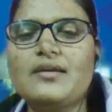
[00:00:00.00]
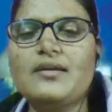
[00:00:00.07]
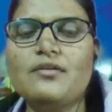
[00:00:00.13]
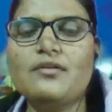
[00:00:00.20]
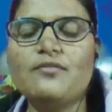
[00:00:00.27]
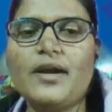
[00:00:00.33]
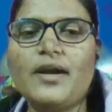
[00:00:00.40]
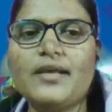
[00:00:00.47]

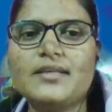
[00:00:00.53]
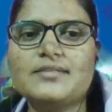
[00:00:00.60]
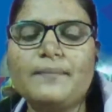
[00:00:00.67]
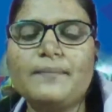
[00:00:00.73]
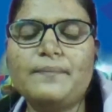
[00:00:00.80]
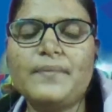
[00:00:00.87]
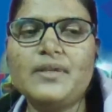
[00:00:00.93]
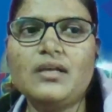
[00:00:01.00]
for
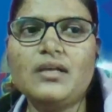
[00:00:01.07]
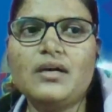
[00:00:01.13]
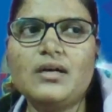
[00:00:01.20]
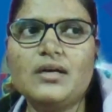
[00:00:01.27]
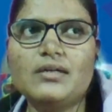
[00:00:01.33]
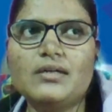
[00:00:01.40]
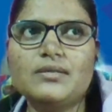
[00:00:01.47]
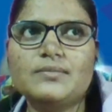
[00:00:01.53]
example,
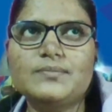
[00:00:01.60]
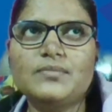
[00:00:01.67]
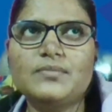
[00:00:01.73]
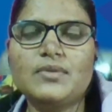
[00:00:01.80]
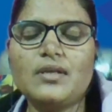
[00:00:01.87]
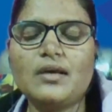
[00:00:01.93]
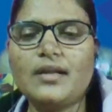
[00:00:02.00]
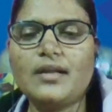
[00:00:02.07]

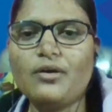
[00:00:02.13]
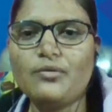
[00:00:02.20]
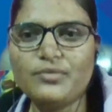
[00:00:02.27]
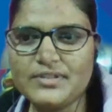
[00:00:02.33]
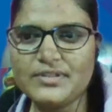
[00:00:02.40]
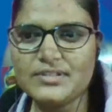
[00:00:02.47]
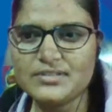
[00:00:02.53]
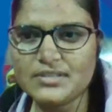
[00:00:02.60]
now we
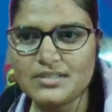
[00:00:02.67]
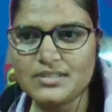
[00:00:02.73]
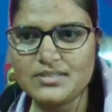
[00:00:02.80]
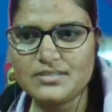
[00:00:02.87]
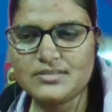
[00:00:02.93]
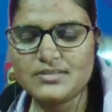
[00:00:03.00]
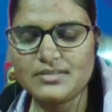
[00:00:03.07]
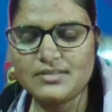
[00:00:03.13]
will
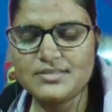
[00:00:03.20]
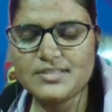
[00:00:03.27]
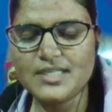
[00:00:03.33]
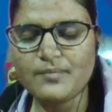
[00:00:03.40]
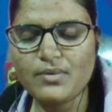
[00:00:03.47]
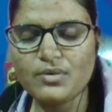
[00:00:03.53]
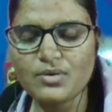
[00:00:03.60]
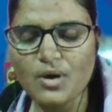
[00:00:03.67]
see
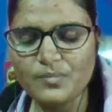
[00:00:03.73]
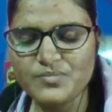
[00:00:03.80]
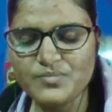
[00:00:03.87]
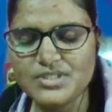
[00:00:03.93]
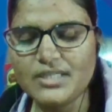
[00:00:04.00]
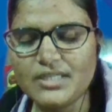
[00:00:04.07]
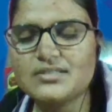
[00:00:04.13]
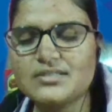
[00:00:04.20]
about
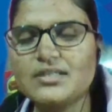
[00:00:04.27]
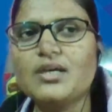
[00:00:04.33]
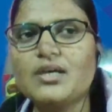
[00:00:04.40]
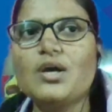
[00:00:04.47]
objects.